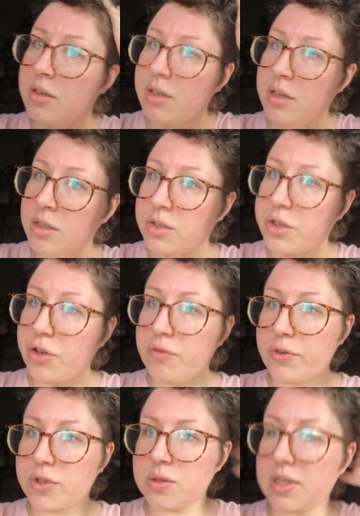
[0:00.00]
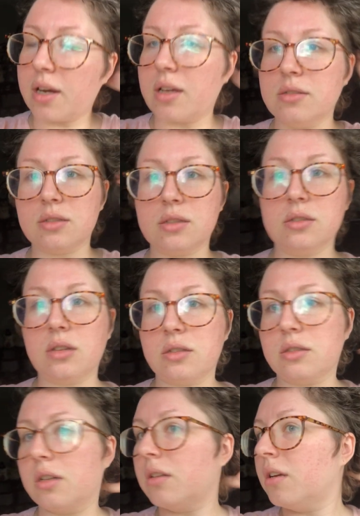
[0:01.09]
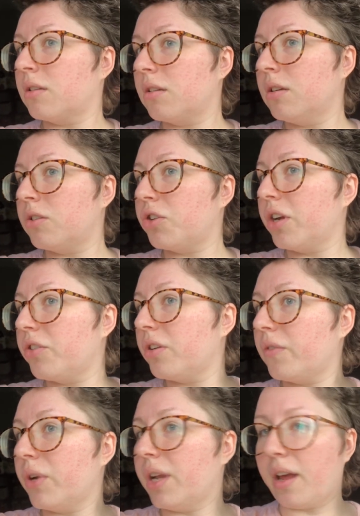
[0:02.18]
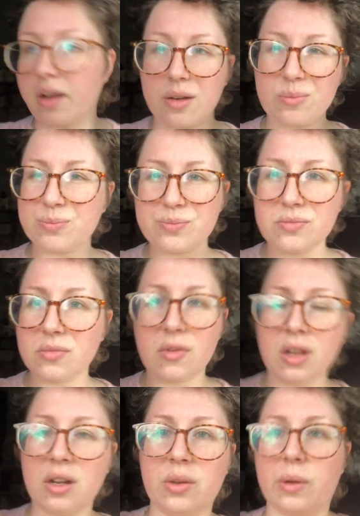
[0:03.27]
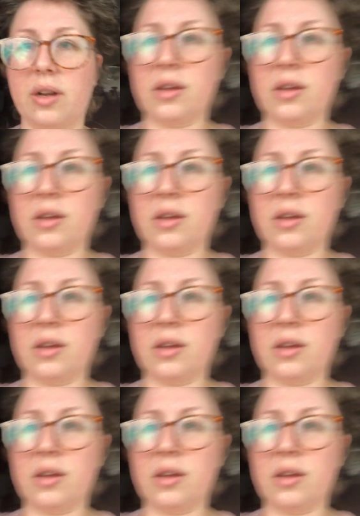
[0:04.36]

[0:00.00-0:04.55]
looks cute for 2 seconds and then doesn't. It changes every day. It is what it